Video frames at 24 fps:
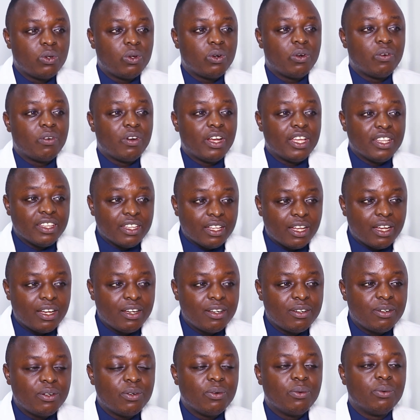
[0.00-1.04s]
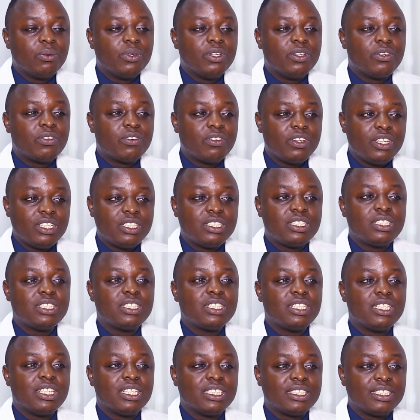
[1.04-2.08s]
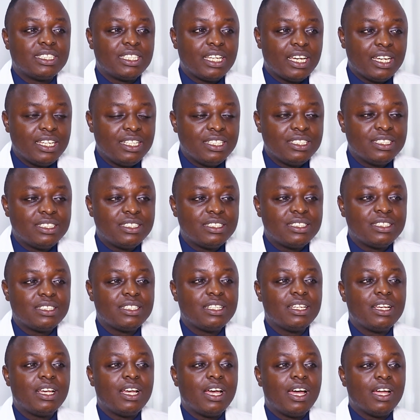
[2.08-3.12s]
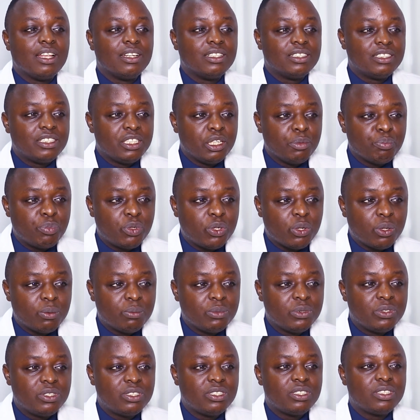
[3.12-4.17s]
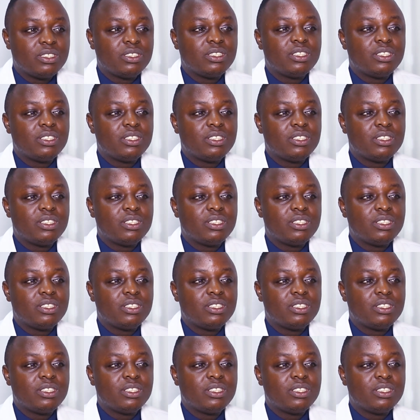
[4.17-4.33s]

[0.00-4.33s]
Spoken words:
Rather, we treat the signs and symptoms